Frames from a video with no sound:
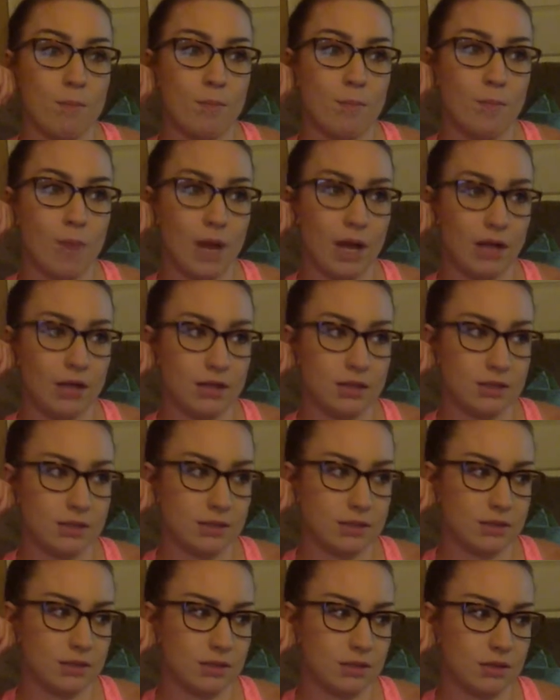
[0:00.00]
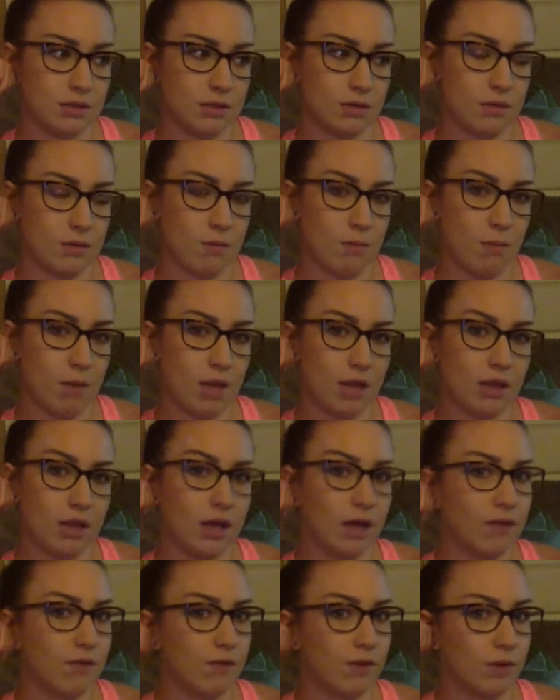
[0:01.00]
balance my
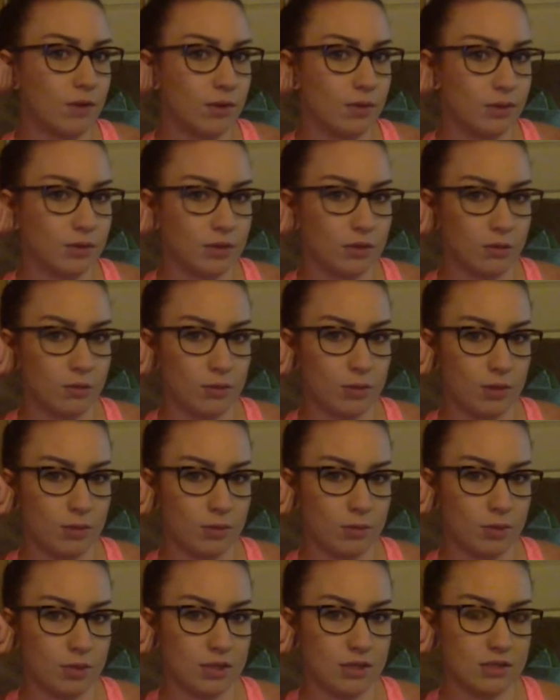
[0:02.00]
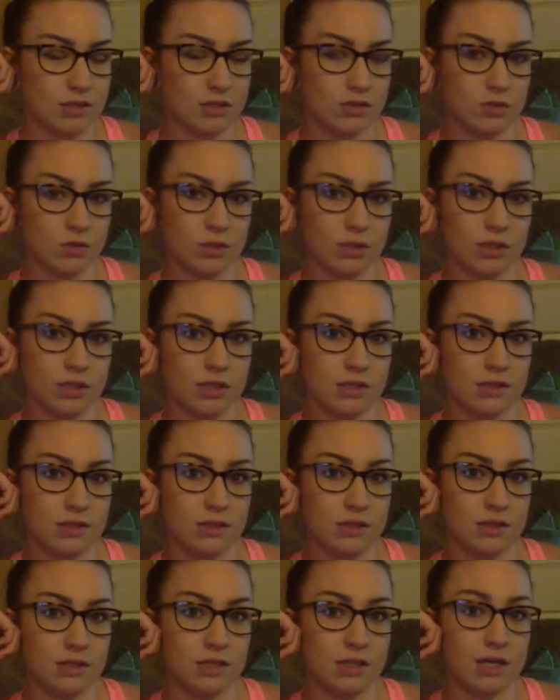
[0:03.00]
life out a little bit because it's really
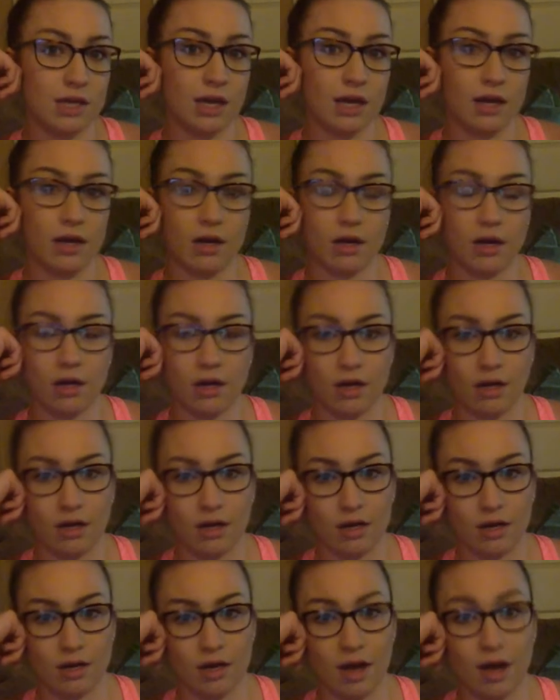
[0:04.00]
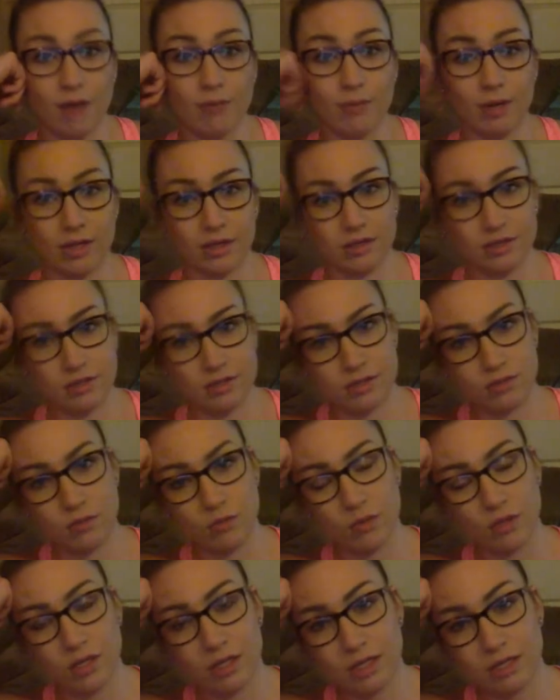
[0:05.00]
easy to get uh, unbalanced and
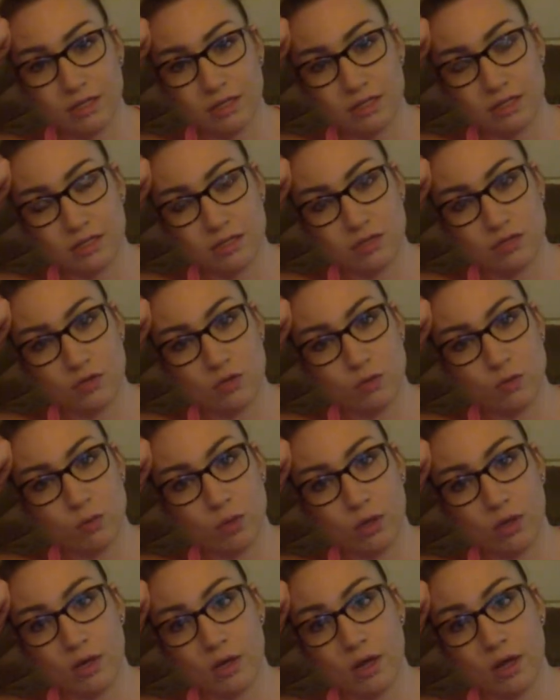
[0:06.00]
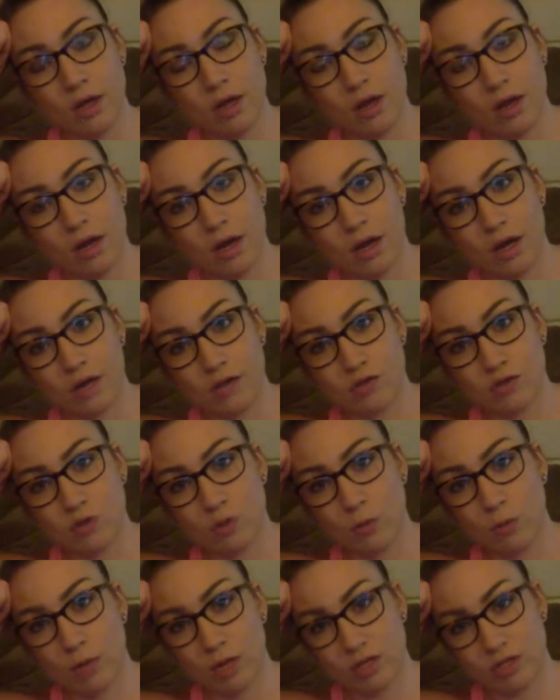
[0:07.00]
really easy to put
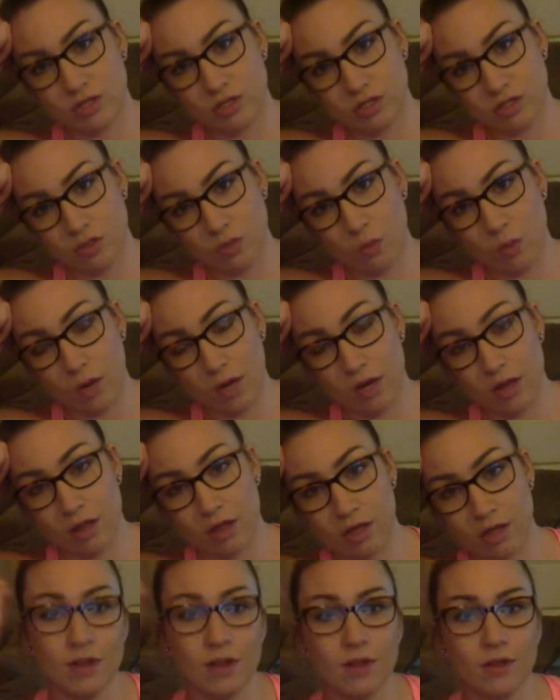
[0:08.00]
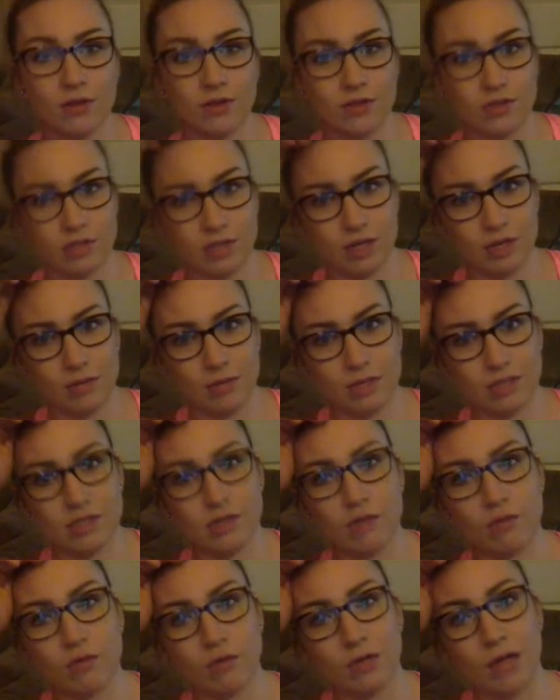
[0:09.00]
so much into one thing just letting
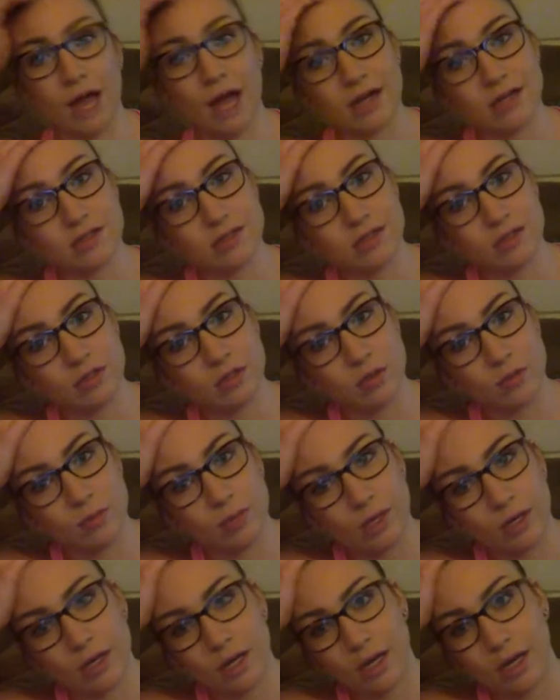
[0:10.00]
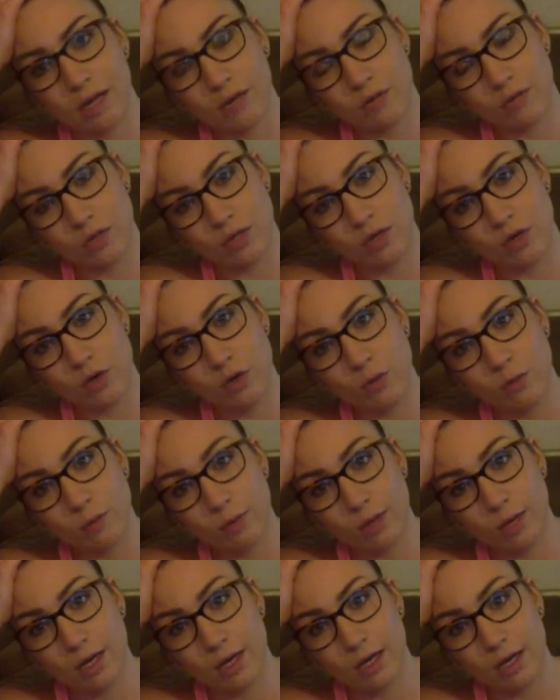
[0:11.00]
myself relax a little bit and
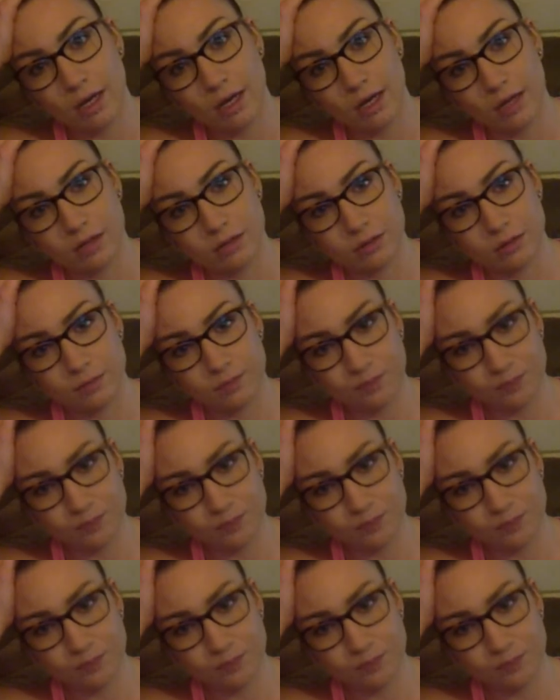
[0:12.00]
recuperate and